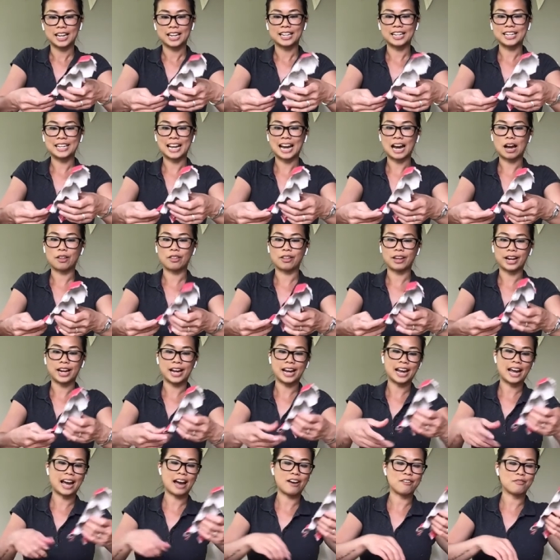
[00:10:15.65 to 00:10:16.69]
now that I
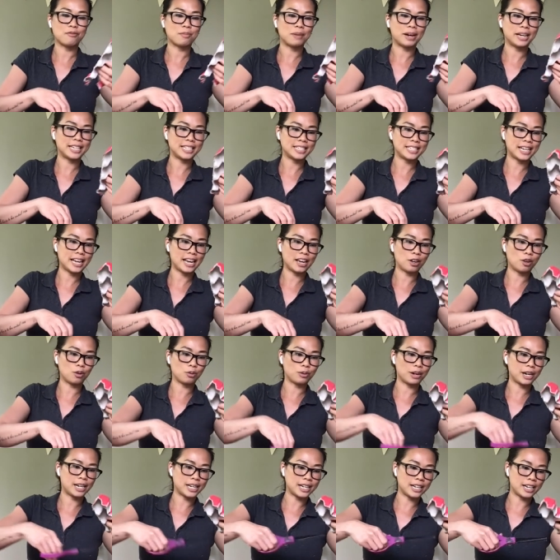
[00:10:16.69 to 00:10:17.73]
have my tail
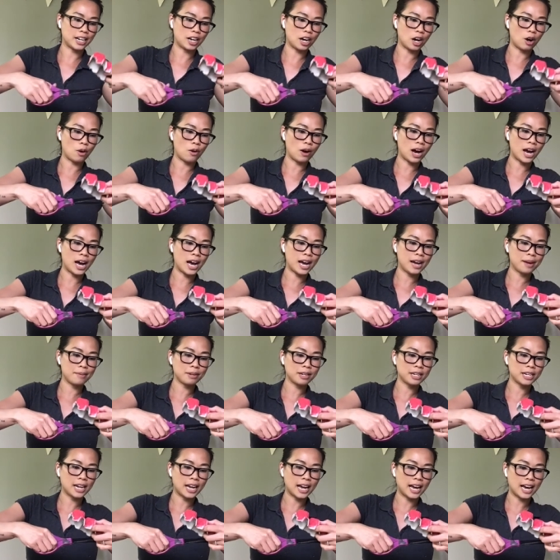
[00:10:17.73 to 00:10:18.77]
ready to go, I'm
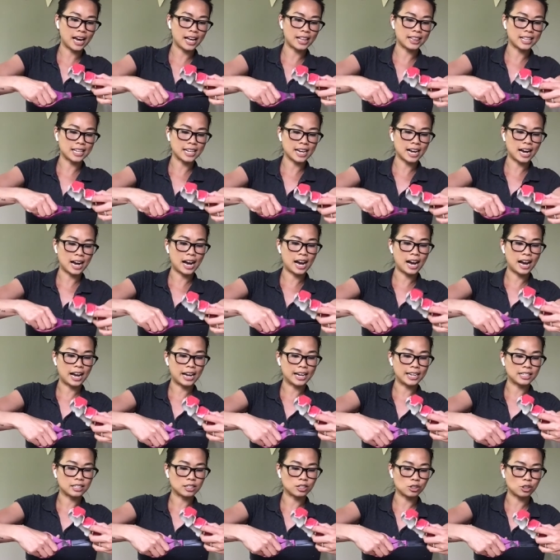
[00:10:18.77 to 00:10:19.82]
gonna add the
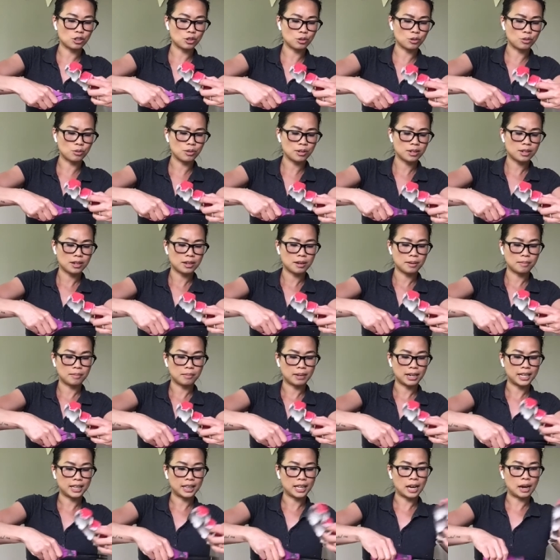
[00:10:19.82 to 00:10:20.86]
eyes to
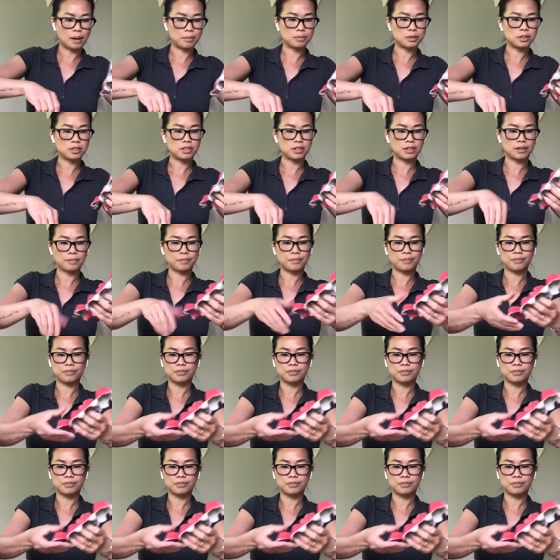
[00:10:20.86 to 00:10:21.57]
my lobster.